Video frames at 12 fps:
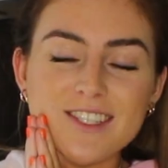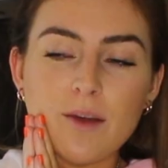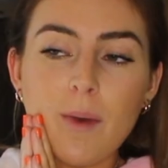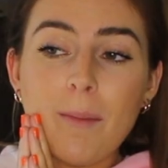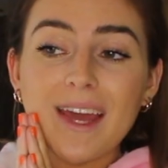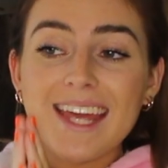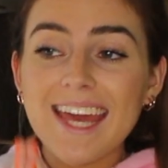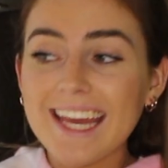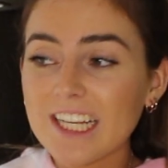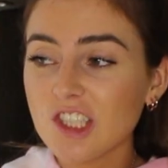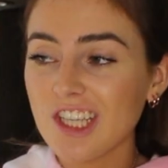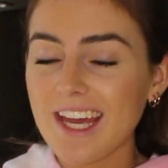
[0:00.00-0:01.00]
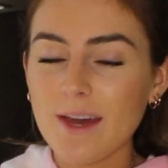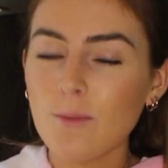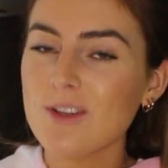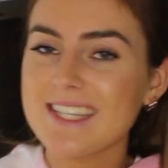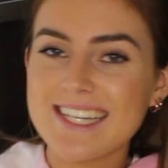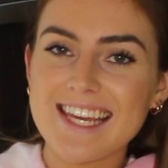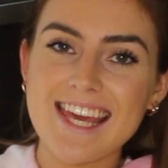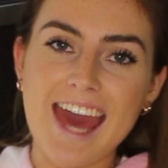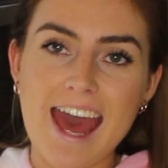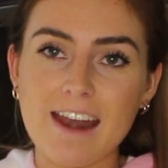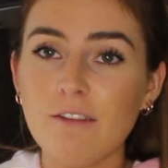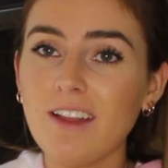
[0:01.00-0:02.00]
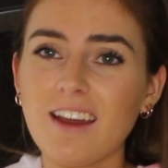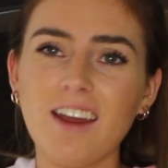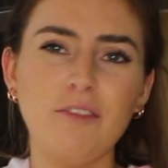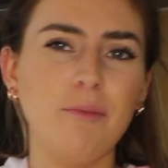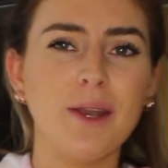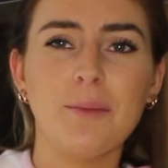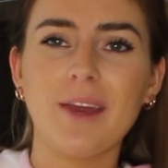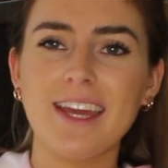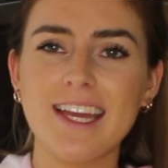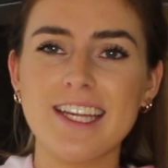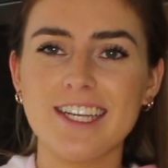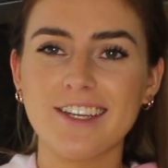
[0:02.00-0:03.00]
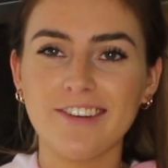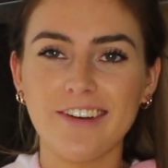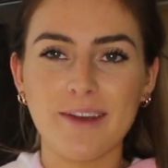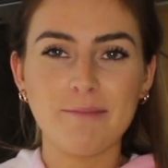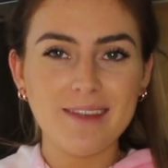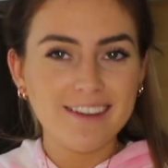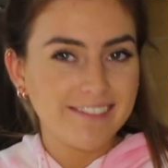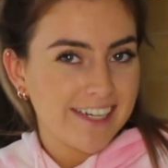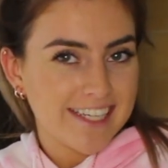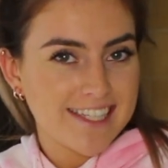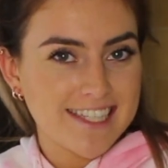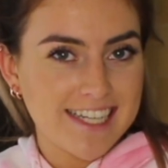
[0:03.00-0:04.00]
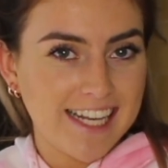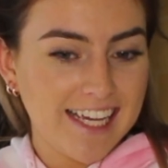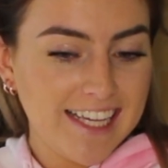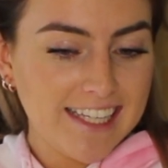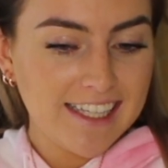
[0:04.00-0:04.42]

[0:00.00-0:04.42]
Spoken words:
So I'm in my kitchen once again. I feel like I've been in my kitchen quite a bit recently.